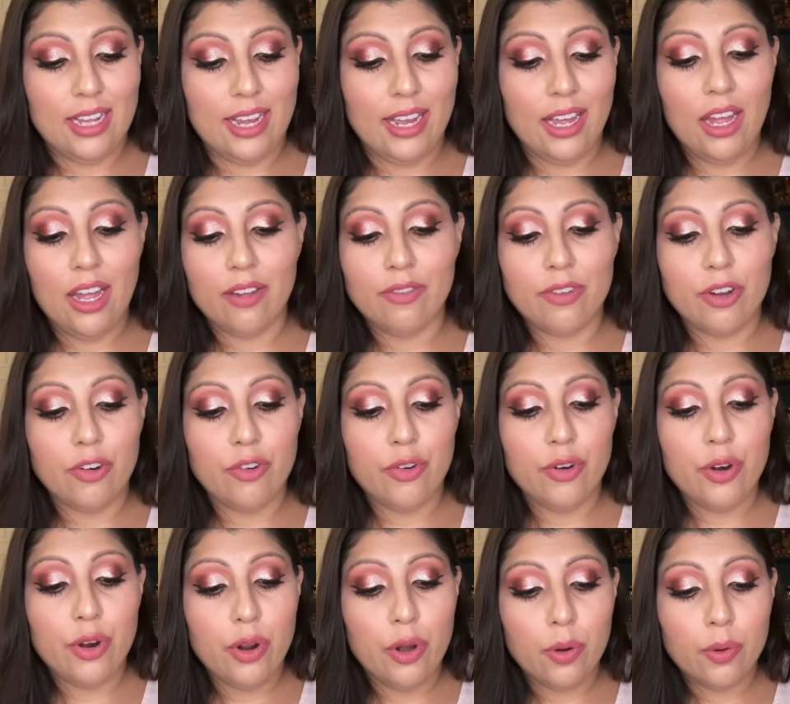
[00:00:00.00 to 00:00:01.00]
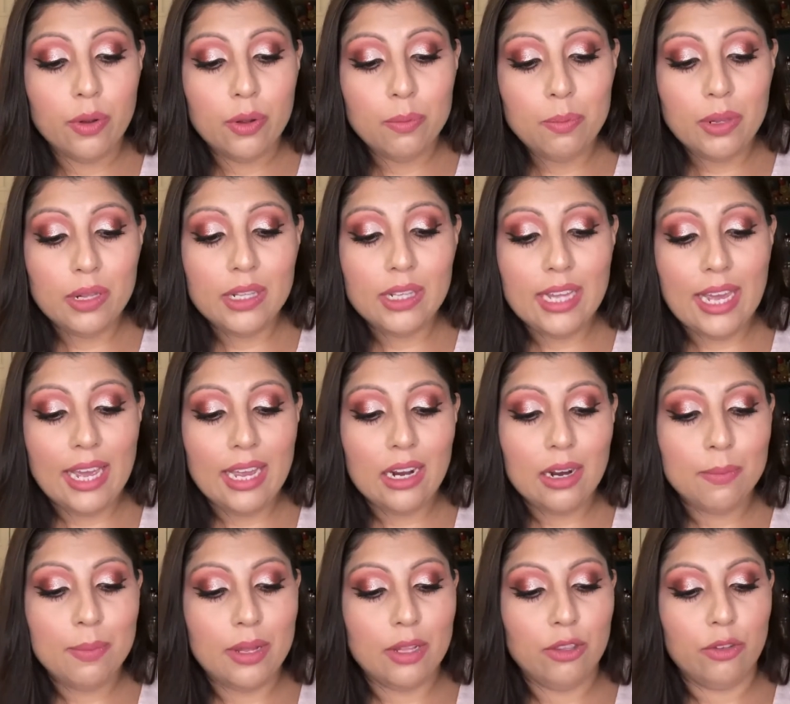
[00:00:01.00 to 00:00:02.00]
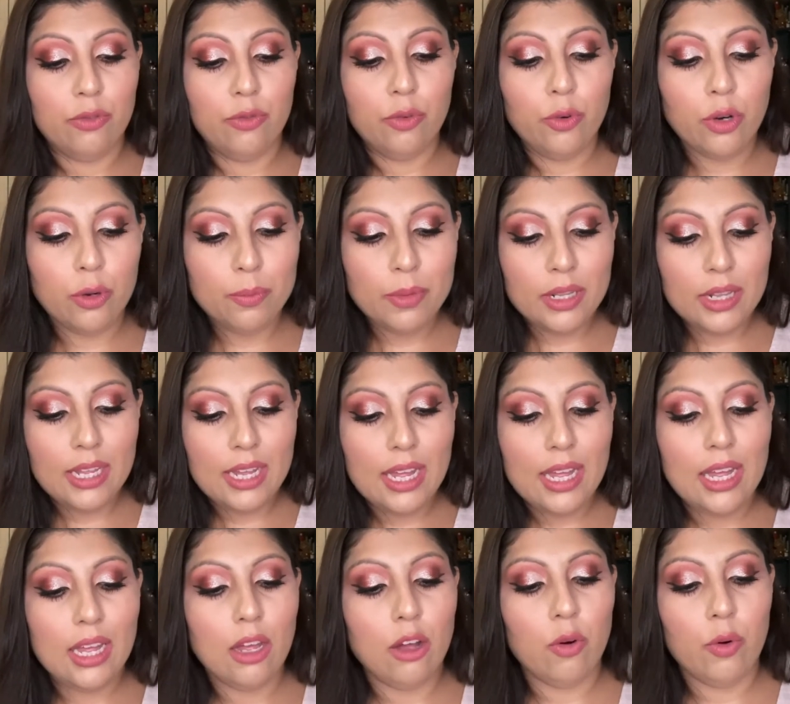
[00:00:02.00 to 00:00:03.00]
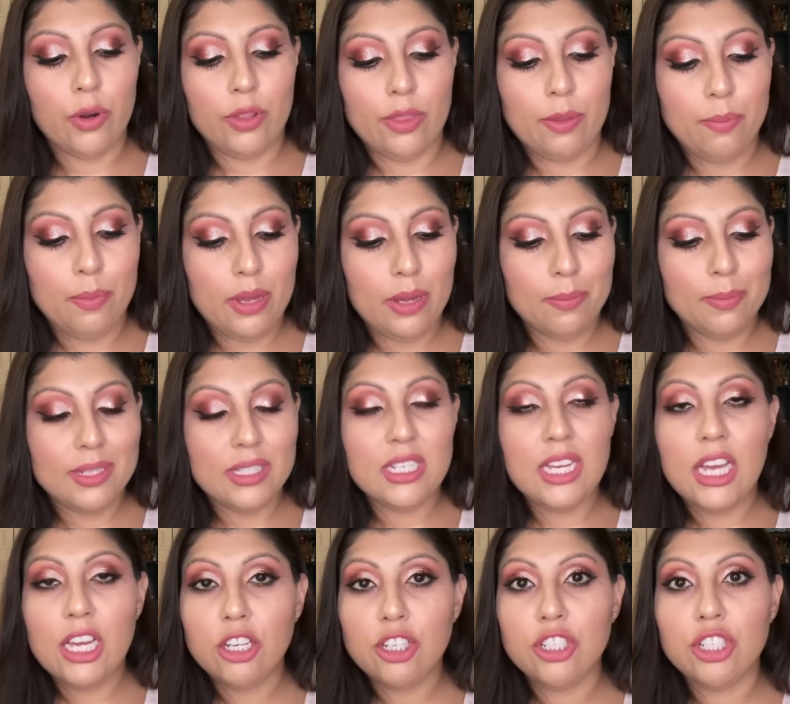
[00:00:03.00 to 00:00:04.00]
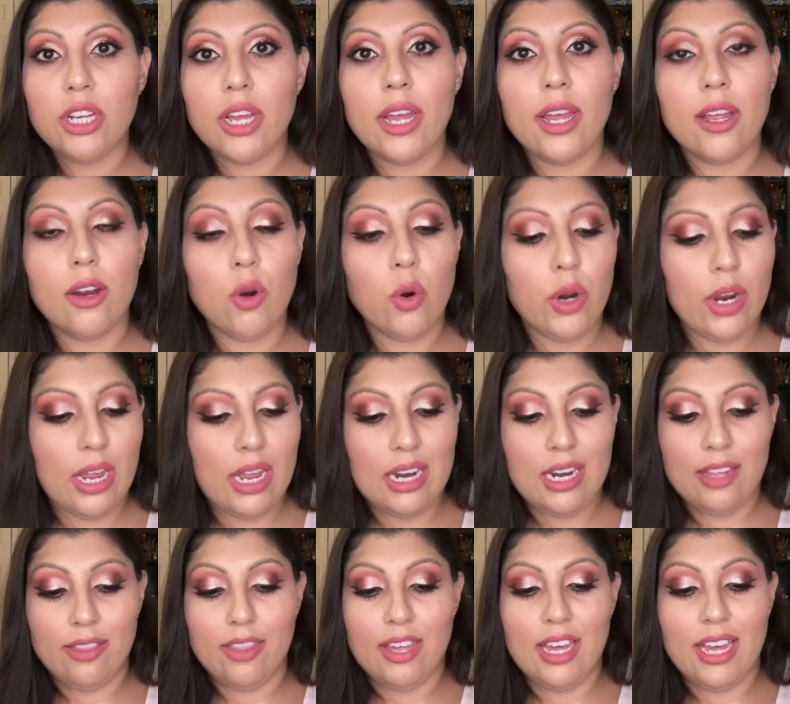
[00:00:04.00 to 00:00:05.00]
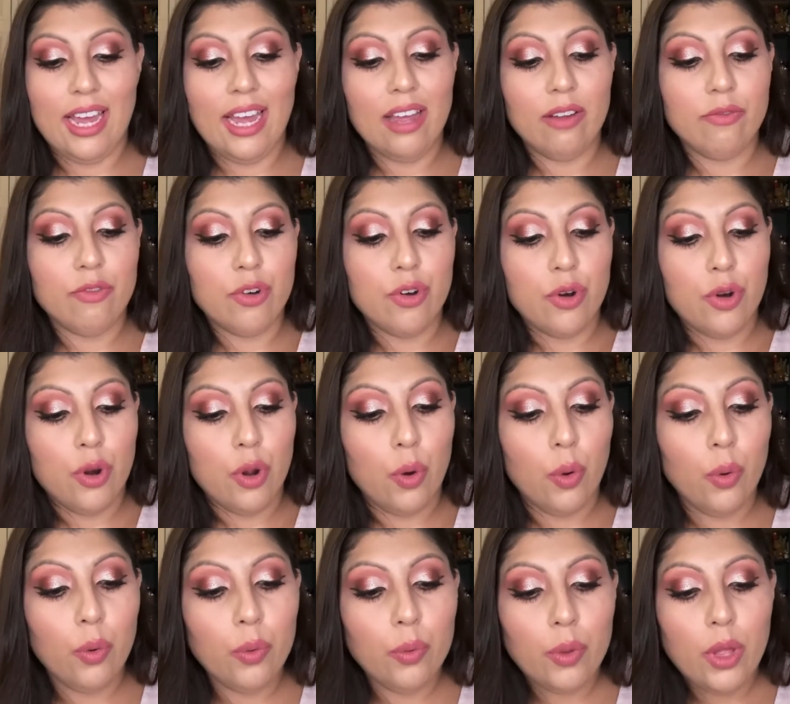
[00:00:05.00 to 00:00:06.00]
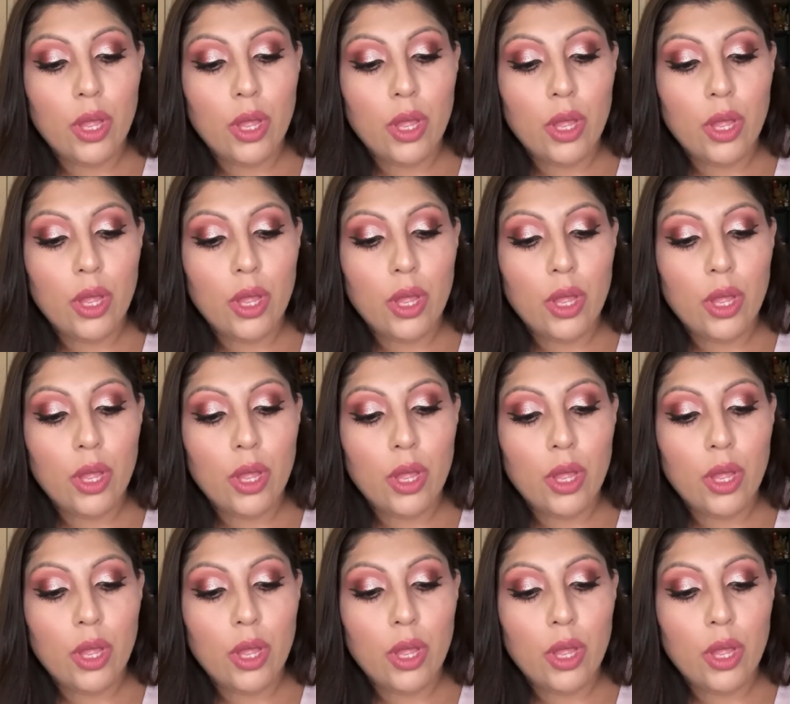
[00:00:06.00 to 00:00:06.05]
I have no complaint about the formula or the pigmentation or anything. I have no